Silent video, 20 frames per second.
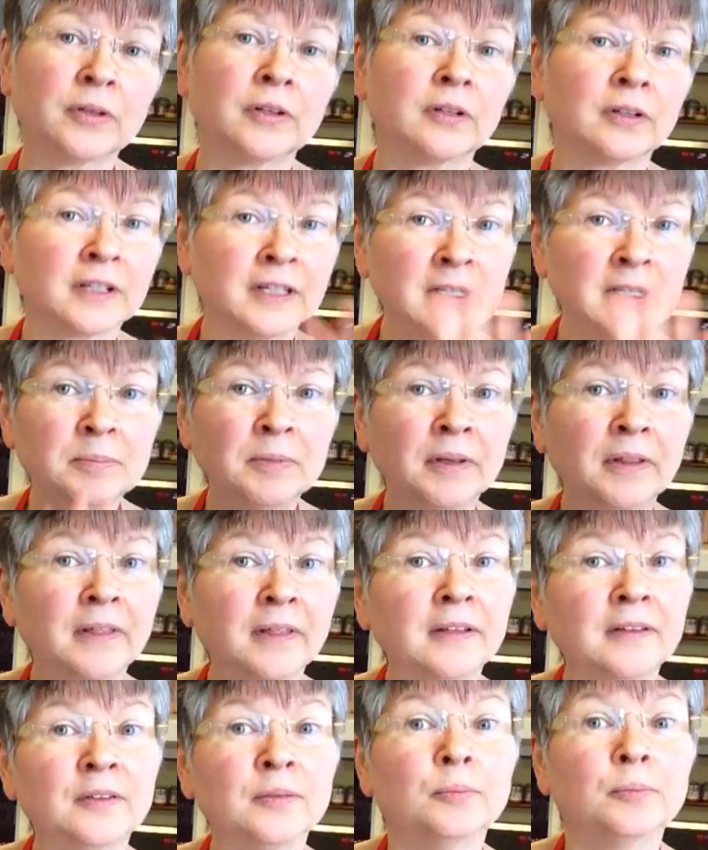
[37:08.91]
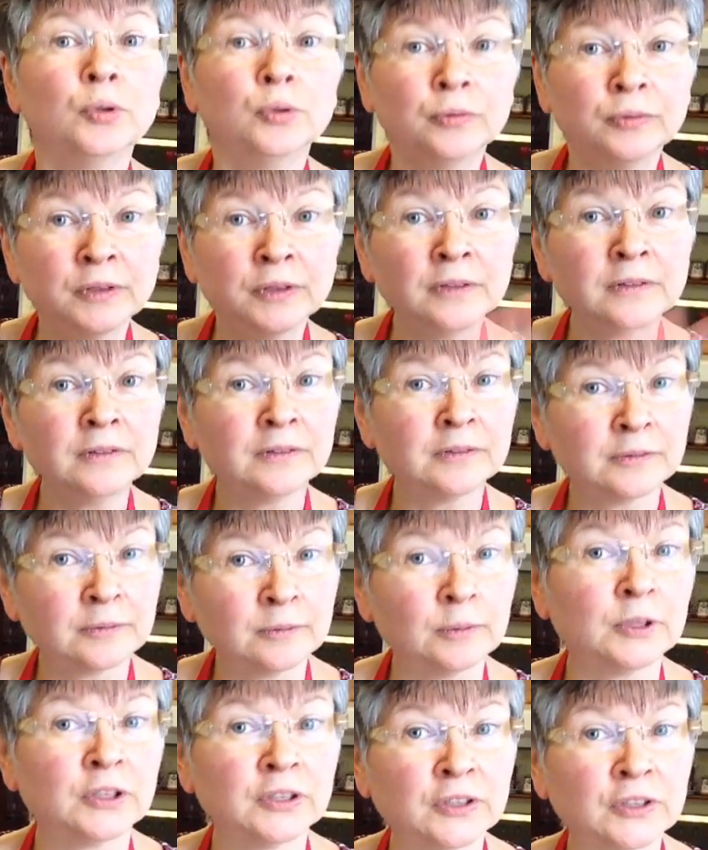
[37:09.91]
They're keeping things moving,
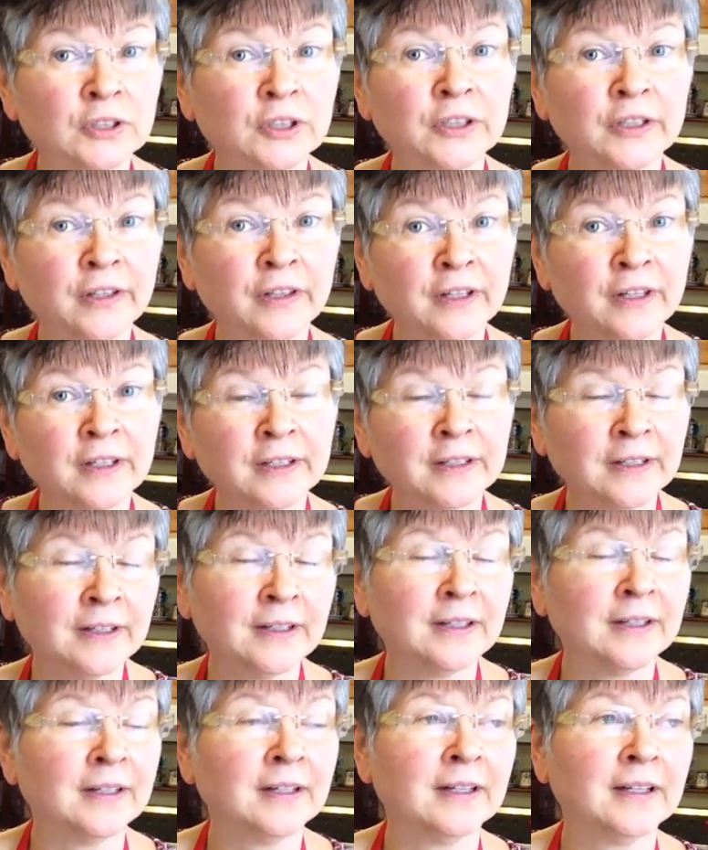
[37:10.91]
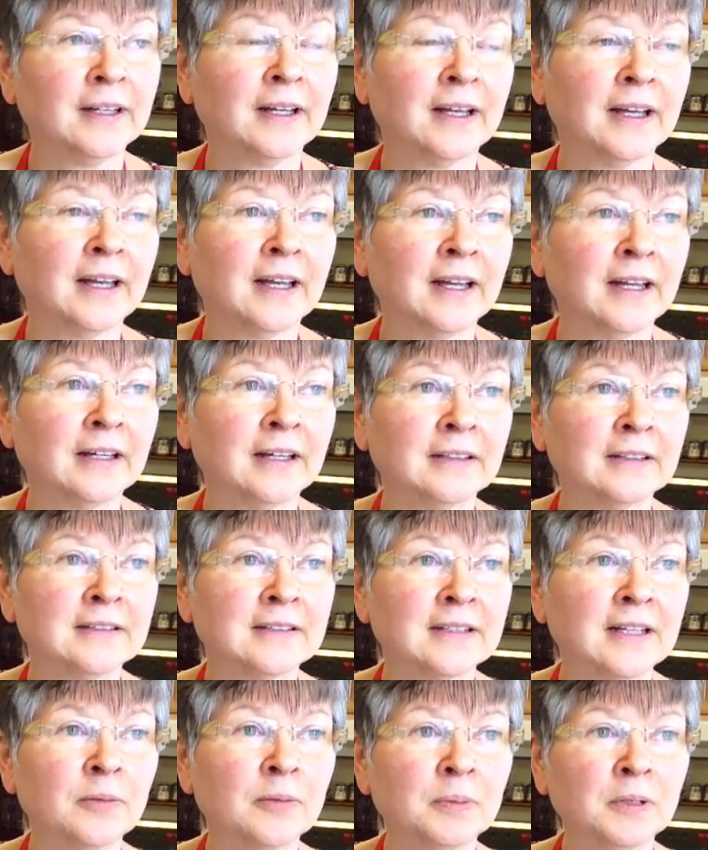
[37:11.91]
which is a good thing, and it's
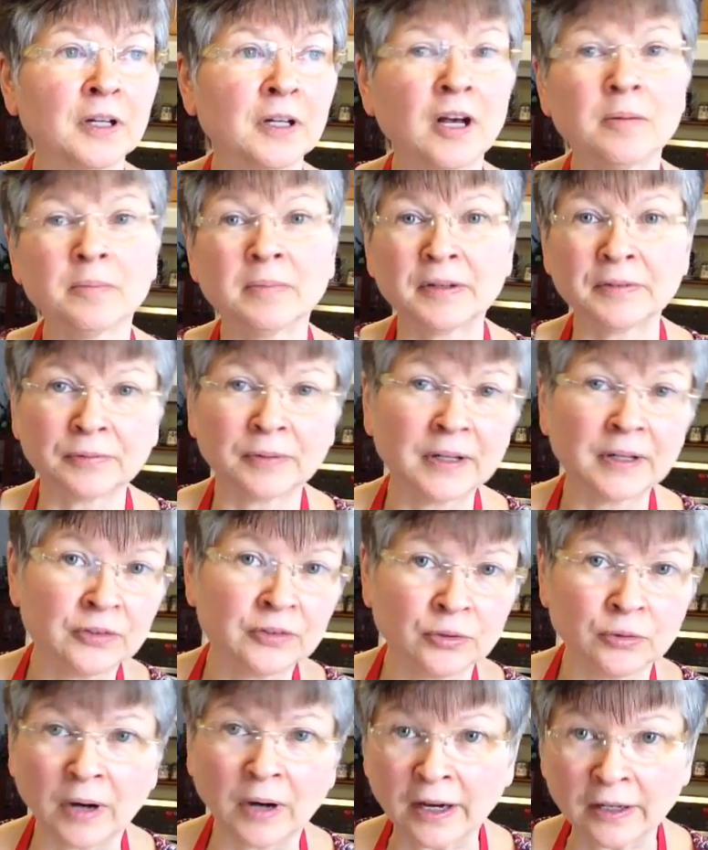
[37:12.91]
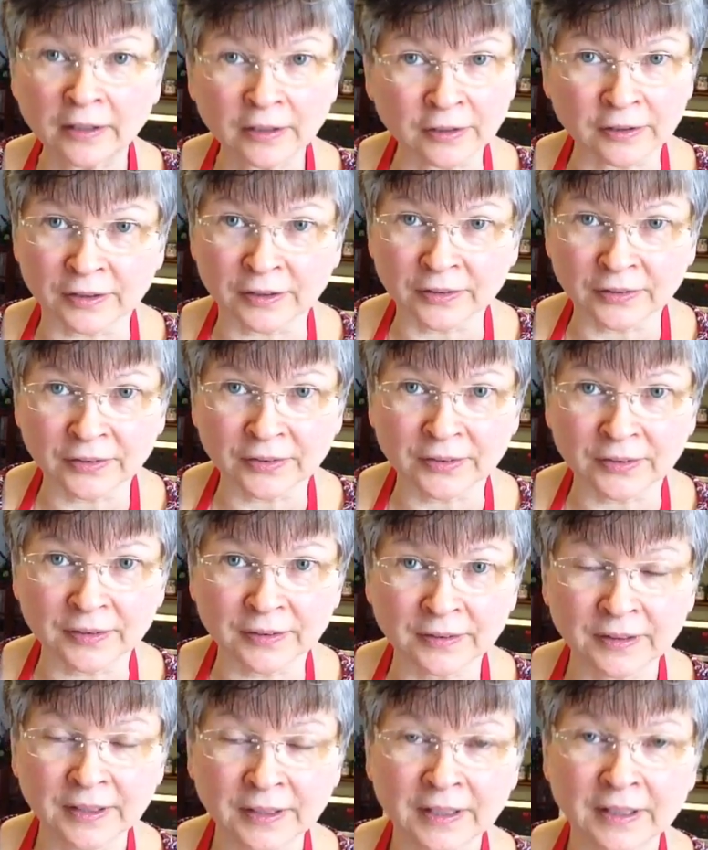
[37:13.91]
helping all my friends who aren't Gerson.